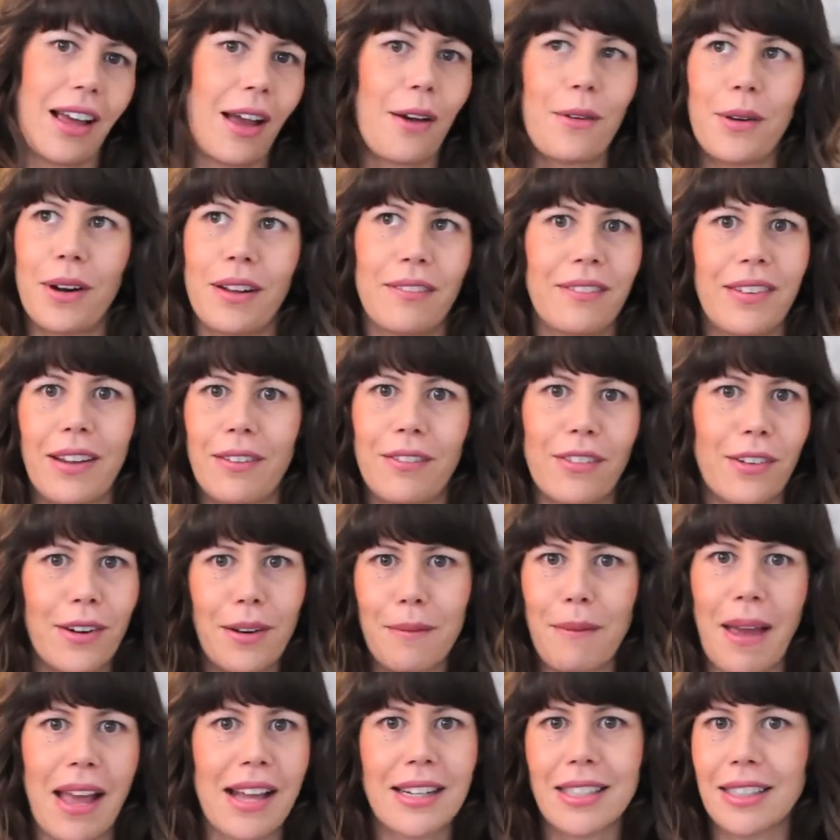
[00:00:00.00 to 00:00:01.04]
I would have never
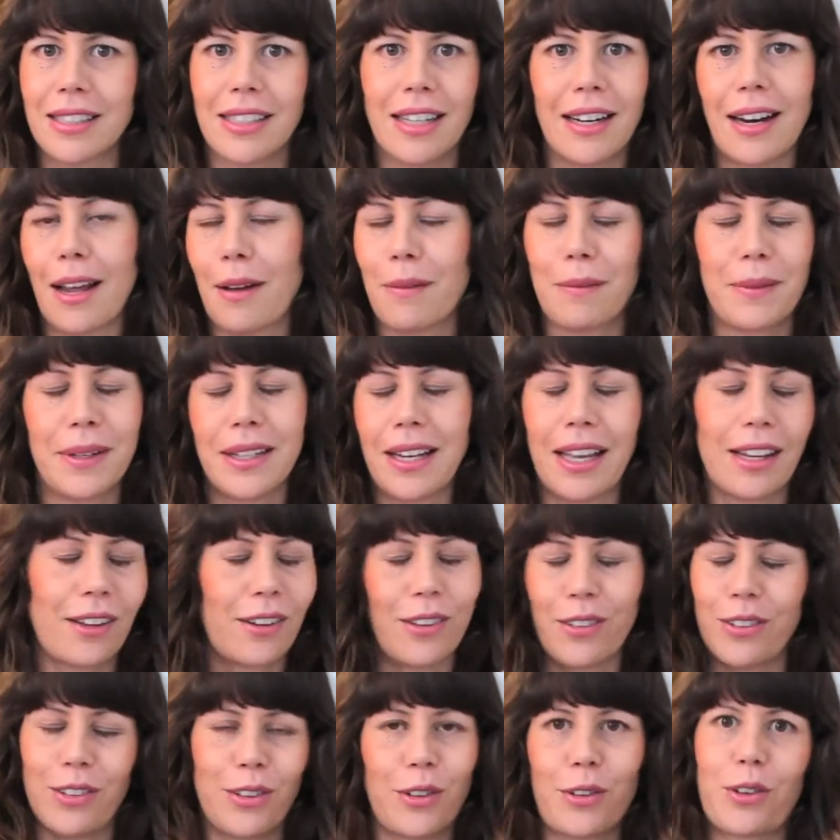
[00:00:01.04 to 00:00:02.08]
imagined that I'd be like,
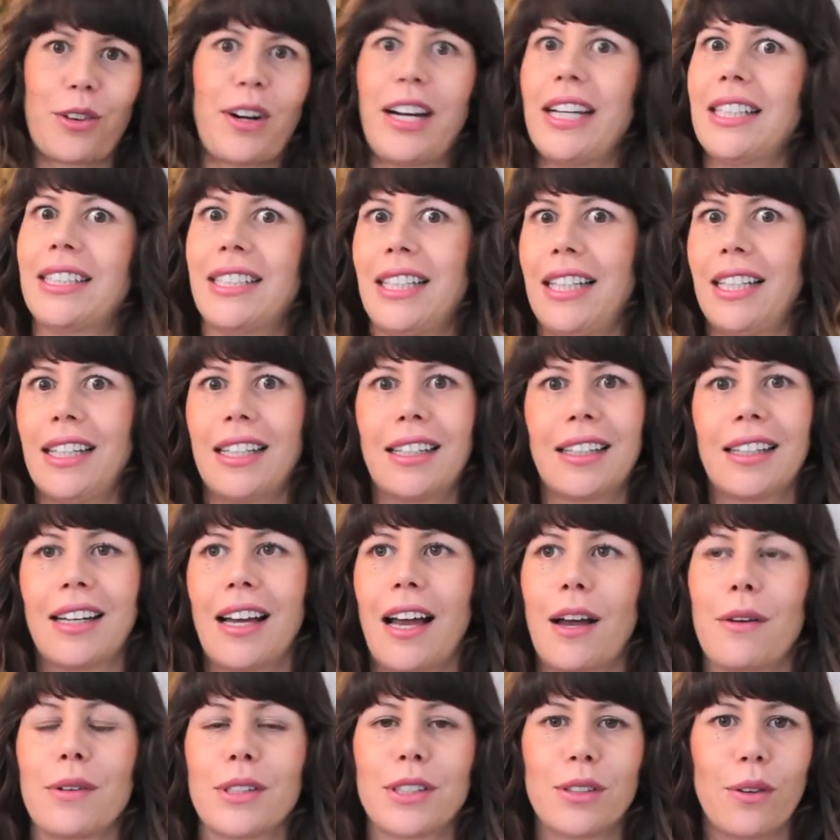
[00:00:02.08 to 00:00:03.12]
oh, you're crazy.
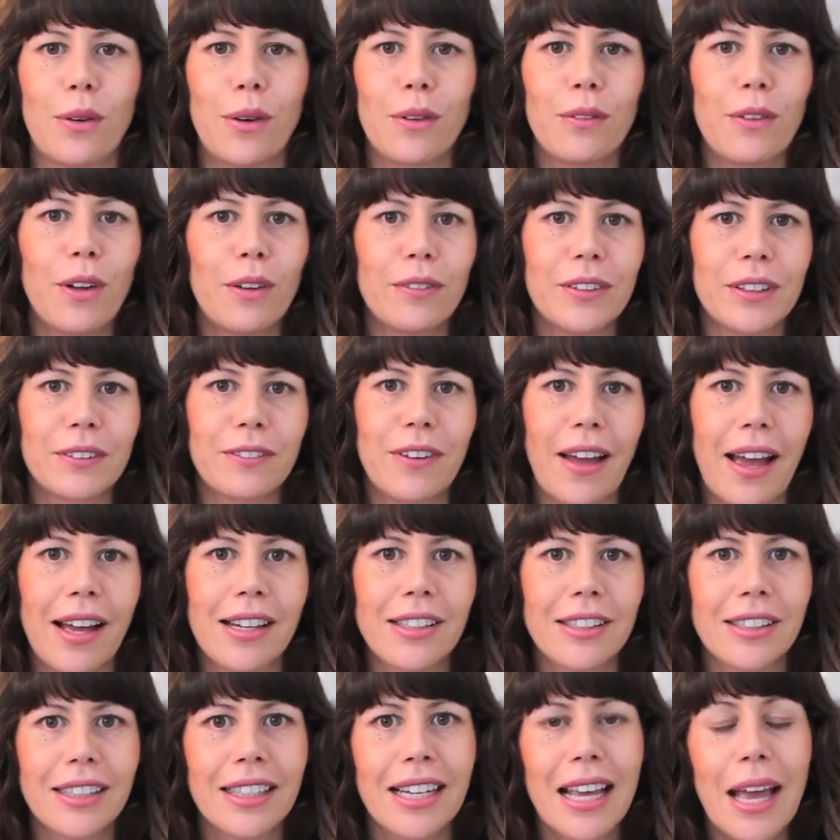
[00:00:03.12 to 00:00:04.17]
I was so involved in
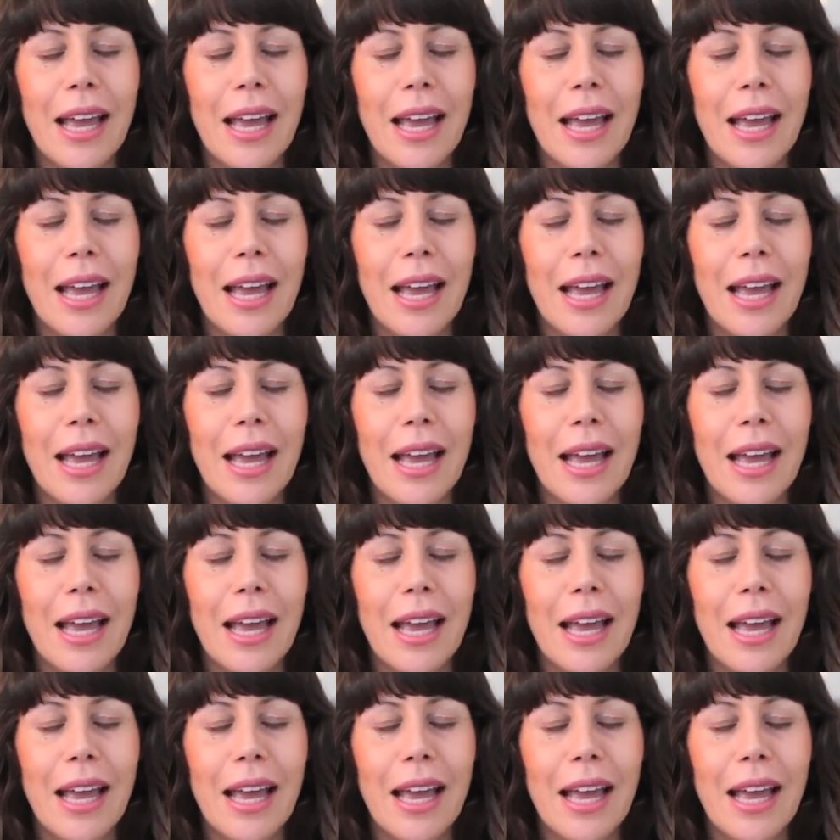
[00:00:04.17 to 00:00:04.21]
fashion.